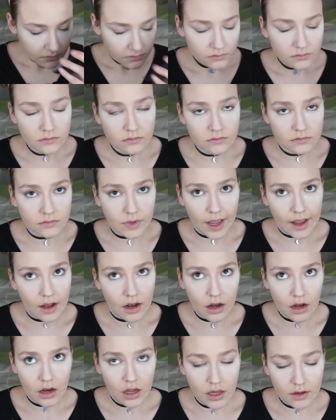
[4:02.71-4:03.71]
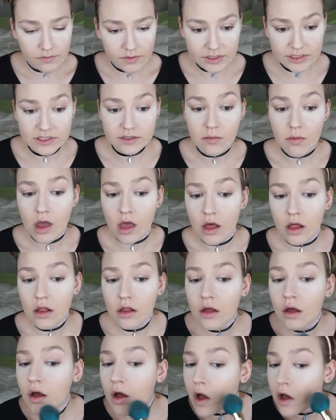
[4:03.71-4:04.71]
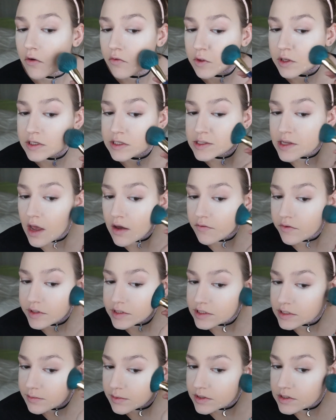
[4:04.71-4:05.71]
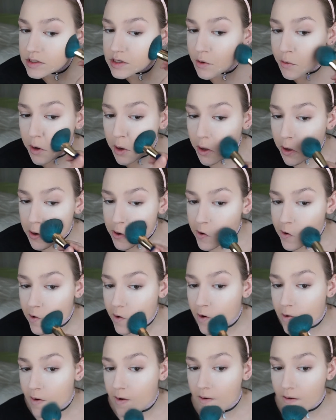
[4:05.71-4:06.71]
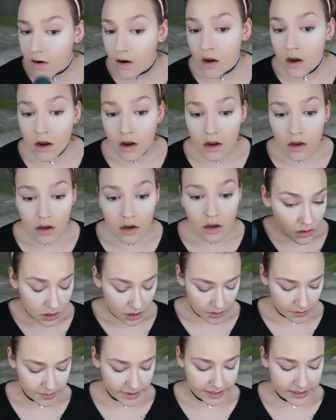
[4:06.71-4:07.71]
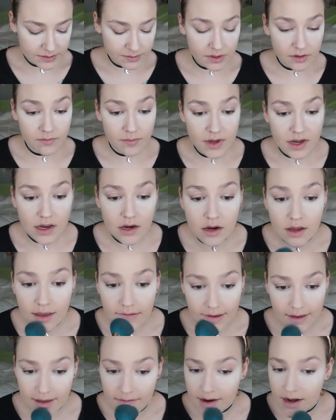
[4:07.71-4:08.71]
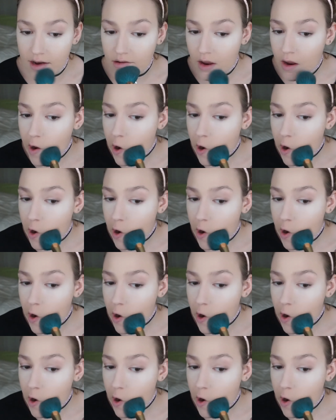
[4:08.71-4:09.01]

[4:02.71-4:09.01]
I love the smell of this stuff. It smells so good. It reminds me of being a kid